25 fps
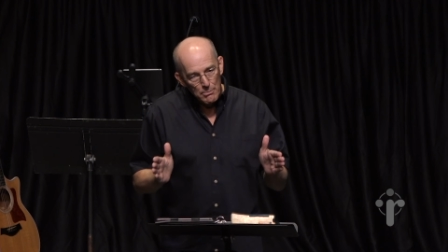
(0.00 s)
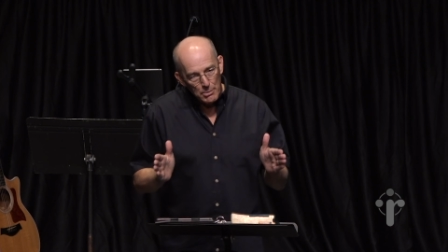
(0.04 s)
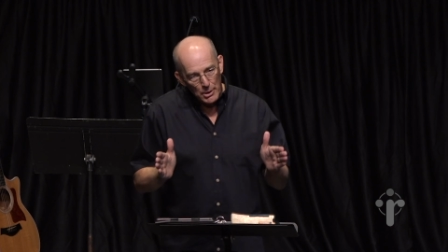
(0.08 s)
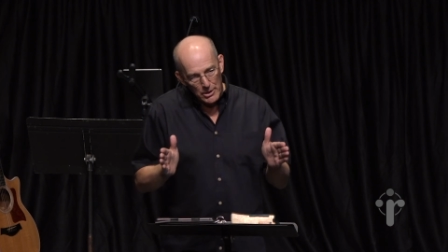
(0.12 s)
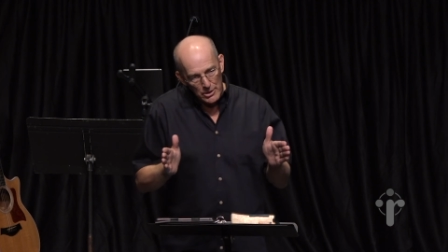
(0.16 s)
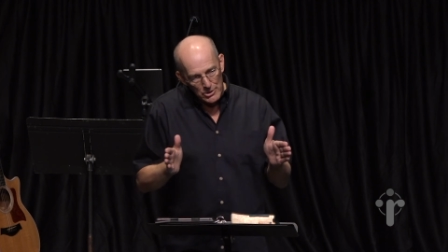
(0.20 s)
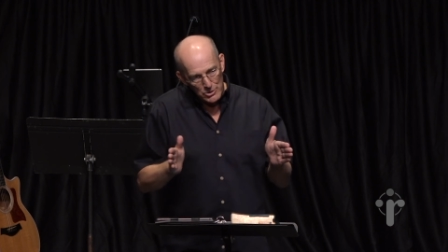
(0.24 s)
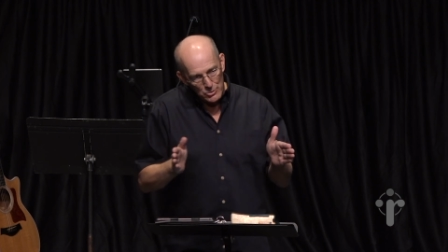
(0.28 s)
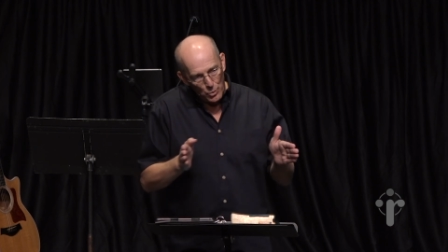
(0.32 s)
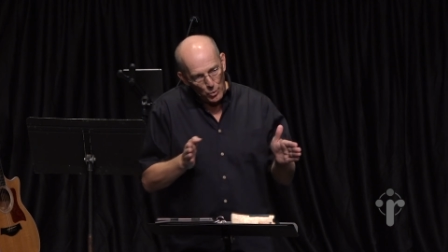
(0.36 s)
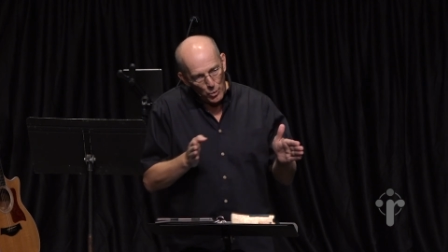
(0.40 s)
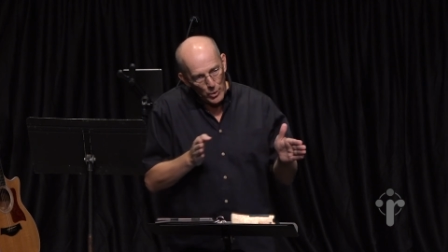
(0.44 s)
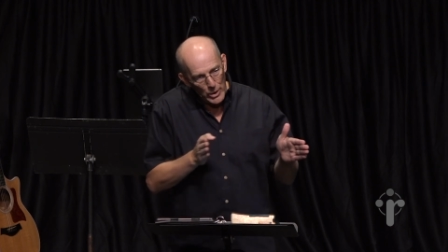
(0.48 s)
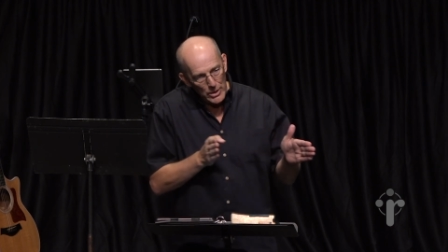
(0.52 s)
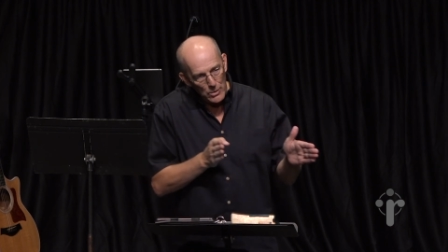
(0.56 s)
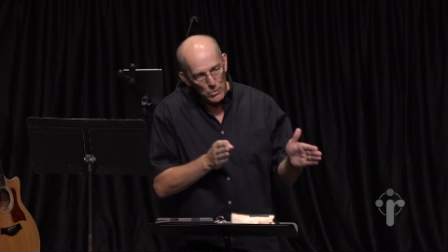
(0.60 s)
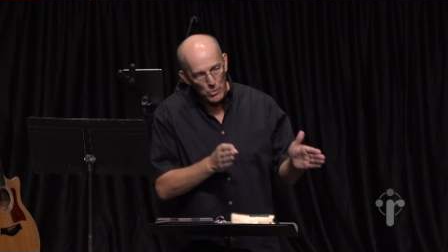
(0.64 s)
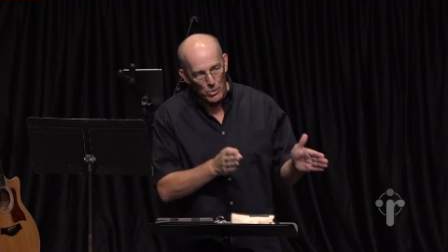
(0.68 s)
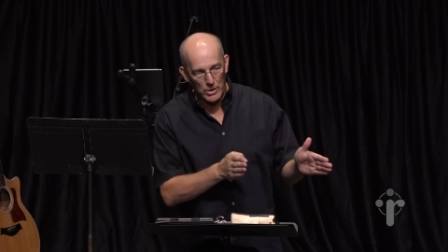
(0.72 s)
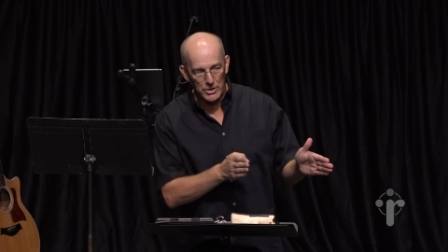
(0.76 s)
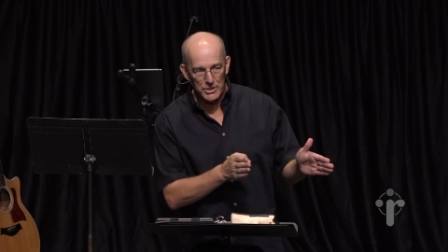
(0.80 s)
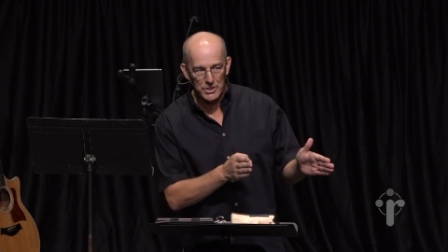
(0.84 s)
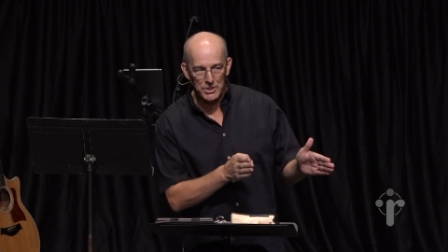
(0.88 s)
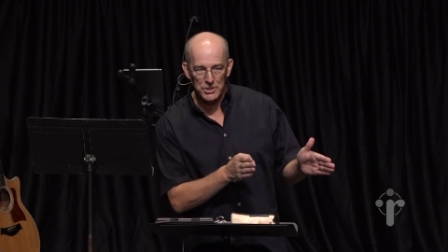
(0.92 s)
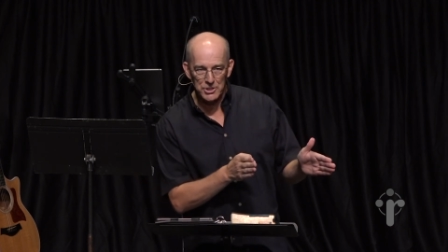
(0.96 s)
Because we
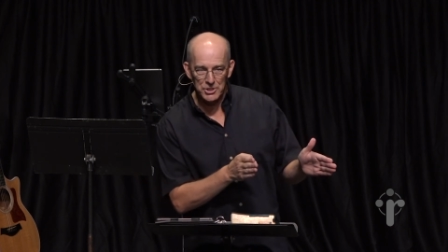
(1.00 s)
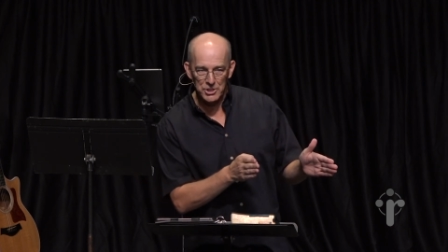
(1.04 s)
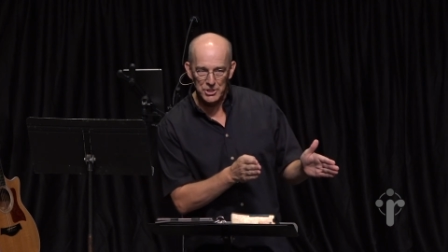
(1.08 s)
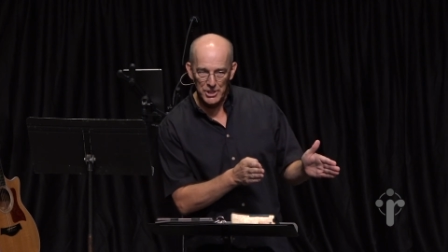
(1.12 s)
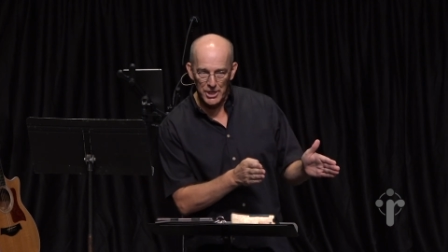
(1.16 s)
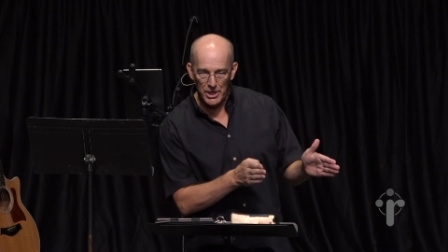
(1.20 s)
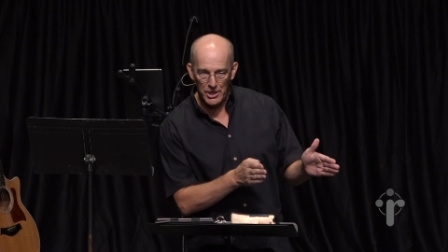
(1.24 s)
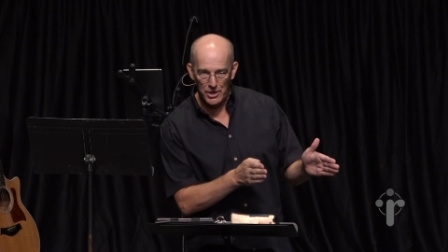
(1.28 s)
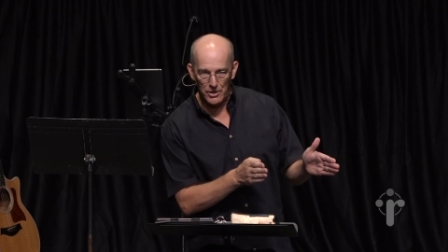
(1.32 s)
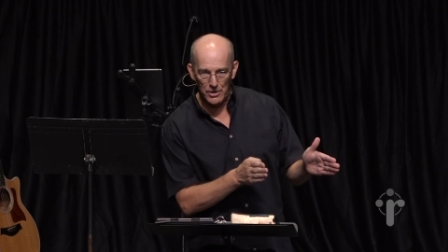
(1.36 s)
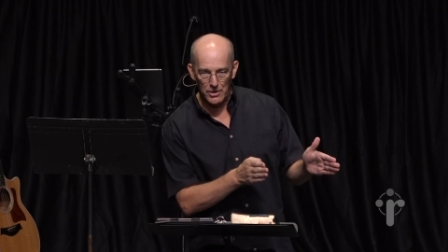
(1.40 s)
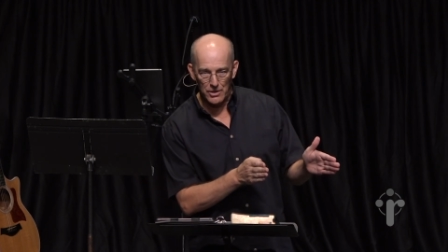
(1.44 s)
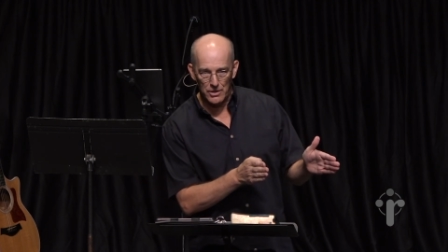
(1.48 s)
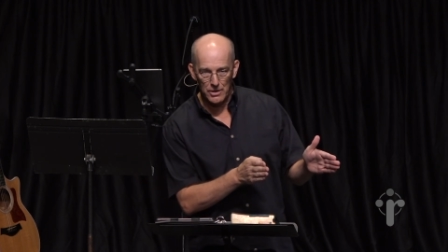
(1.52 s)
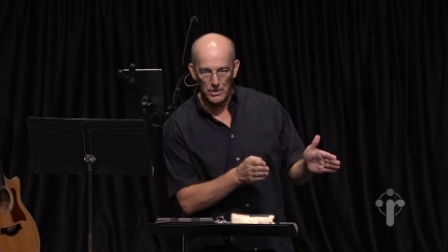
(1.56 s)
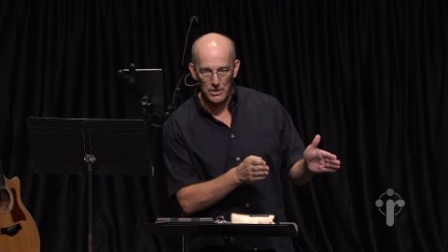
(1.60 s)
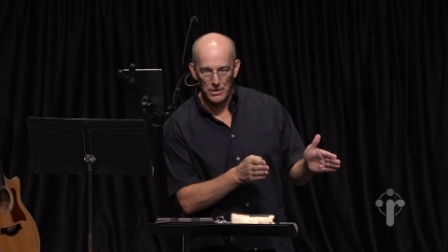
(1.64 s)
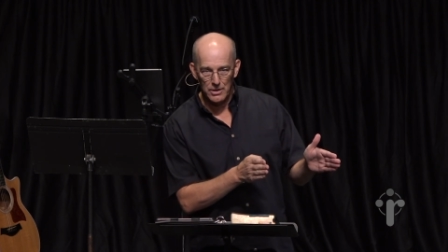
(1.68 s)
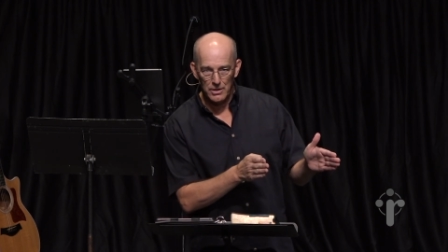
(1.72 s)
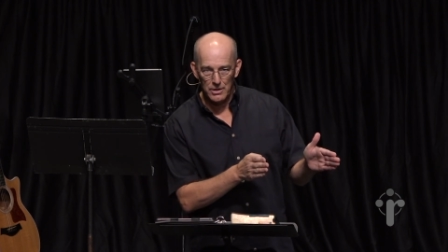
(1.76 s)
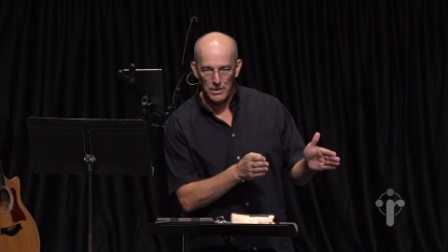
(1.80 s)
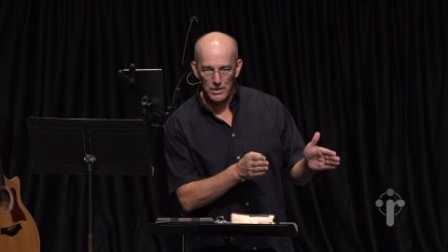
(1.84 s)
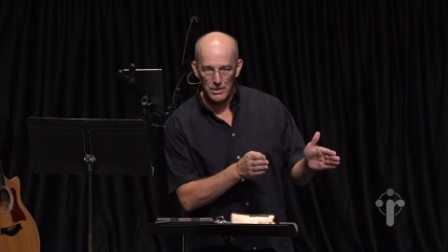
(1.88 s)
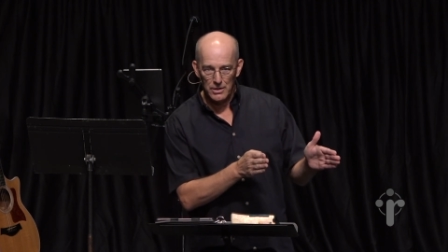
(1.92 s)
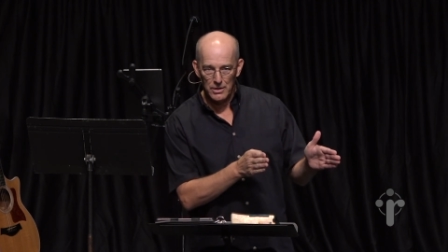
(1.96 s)
want to share
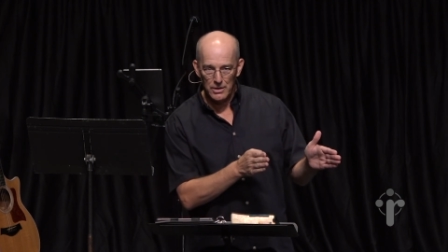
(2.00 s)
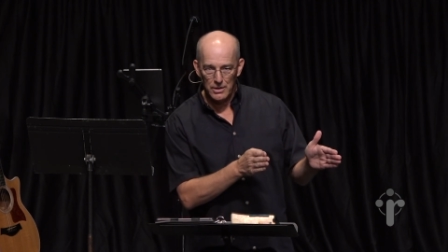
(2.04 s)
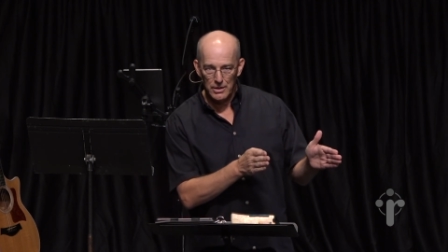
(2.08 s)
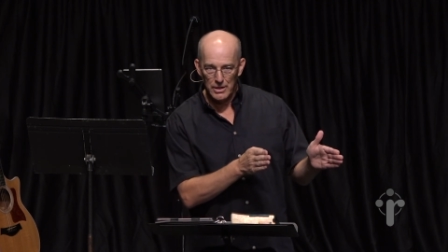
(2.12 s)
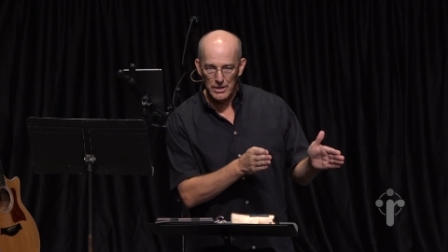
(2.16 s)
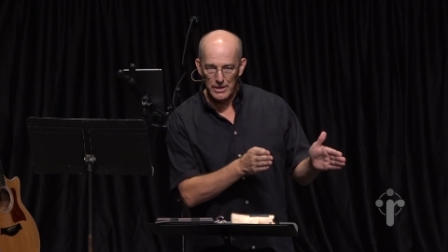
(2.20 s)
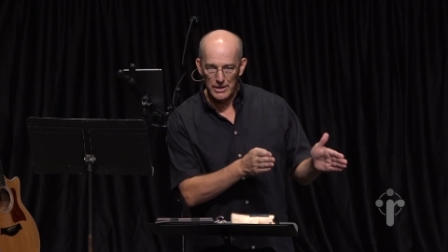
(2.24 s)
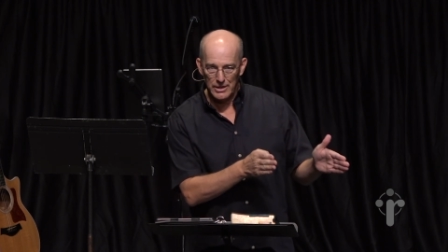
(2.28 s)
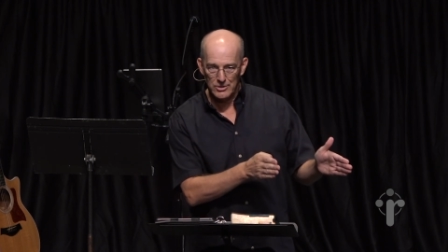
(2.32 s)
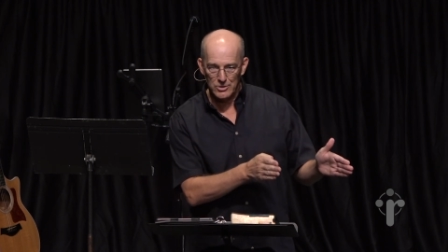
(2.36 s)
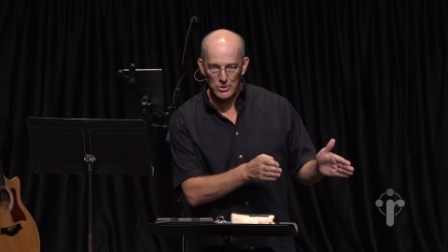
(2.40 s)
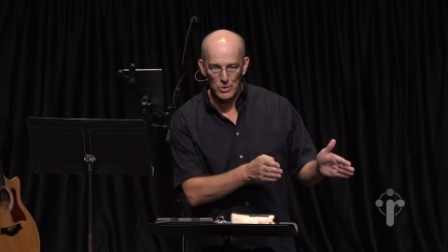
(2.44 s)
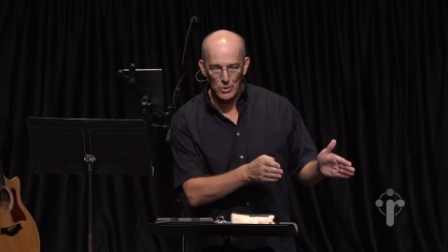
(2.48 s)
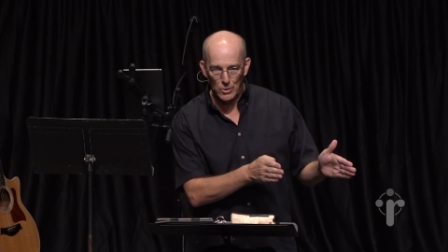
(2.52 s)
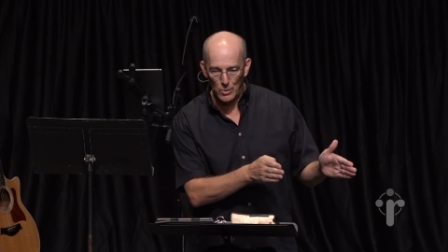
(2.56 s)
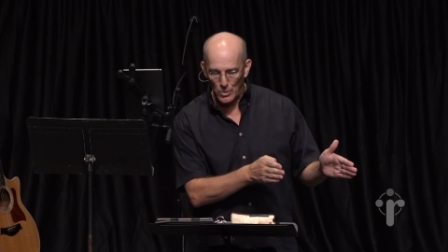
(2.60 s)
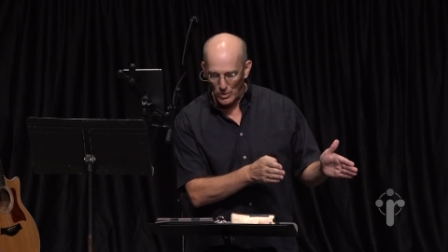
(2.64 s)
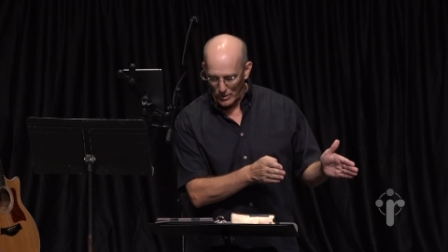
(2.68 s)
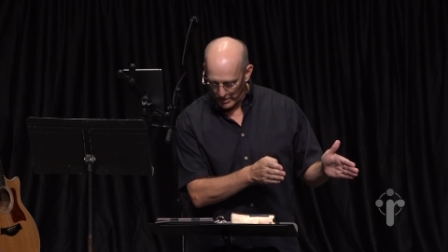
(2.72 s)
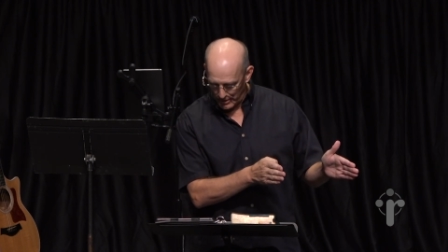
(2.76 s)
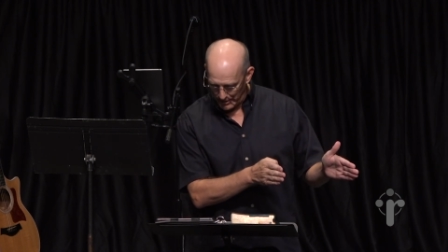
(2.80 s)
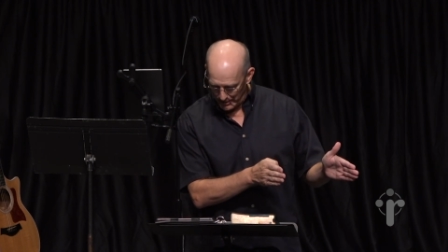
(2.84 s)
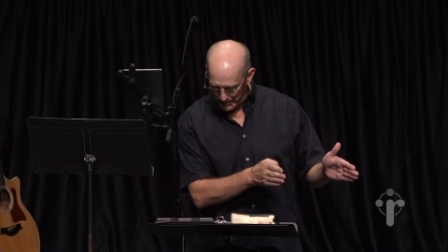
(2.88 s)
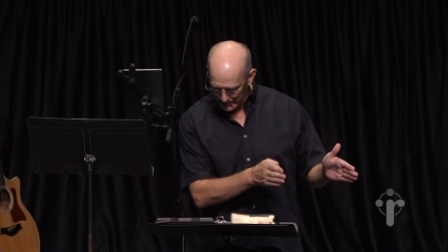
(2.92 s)
in his glory.